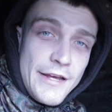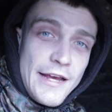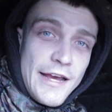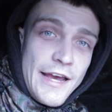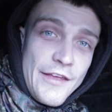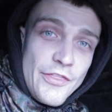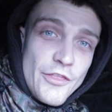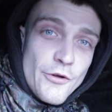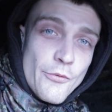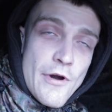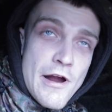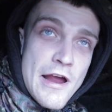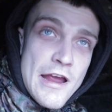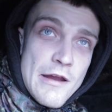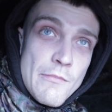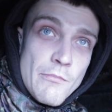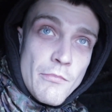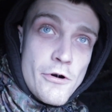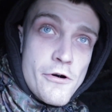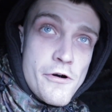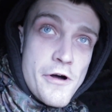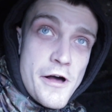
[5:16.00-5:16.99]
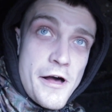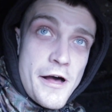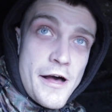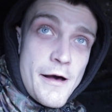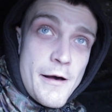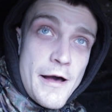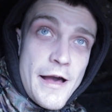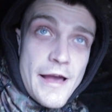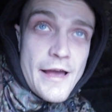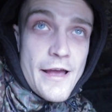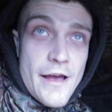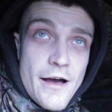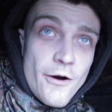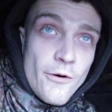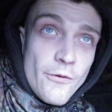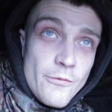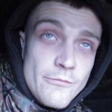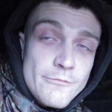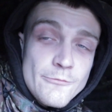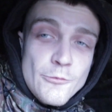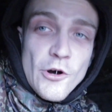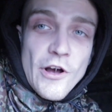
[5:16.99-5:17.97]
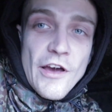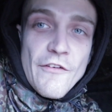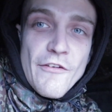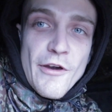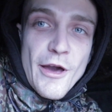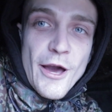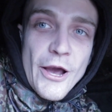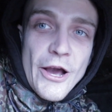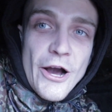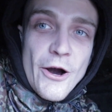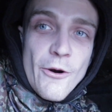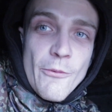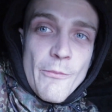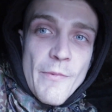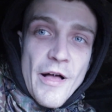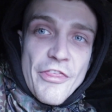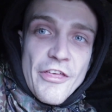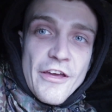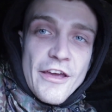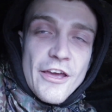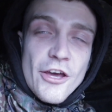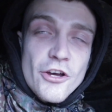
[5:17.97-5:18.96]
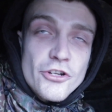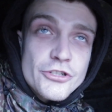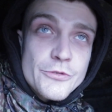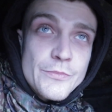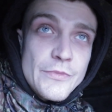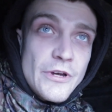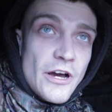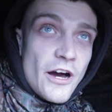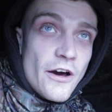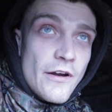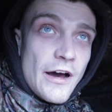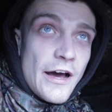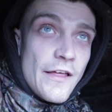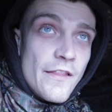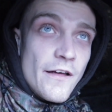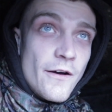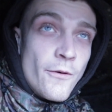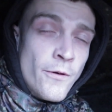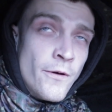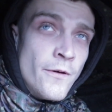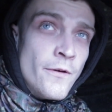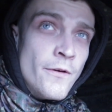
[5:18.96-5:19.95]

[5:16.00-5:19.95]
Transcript: in the rain. But uh, hey, oh, we'll give it a go. I think it should be all right though.